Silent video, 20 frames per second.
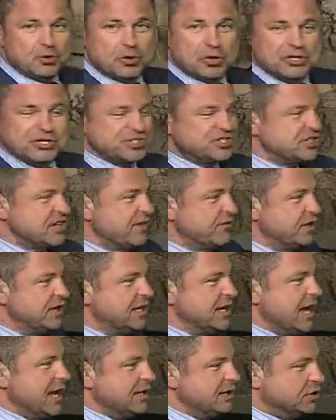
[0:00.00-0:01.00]
We're
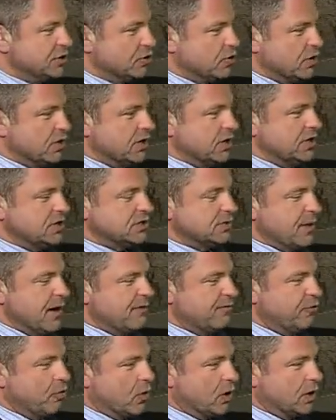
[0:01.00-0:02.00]
78 degrees
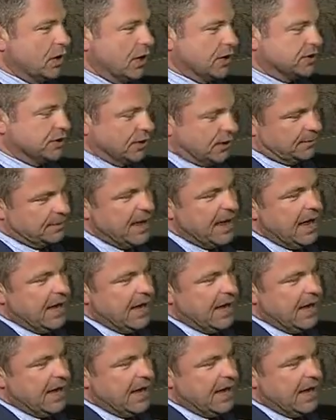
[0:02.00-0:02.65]
about 4 o'clock today.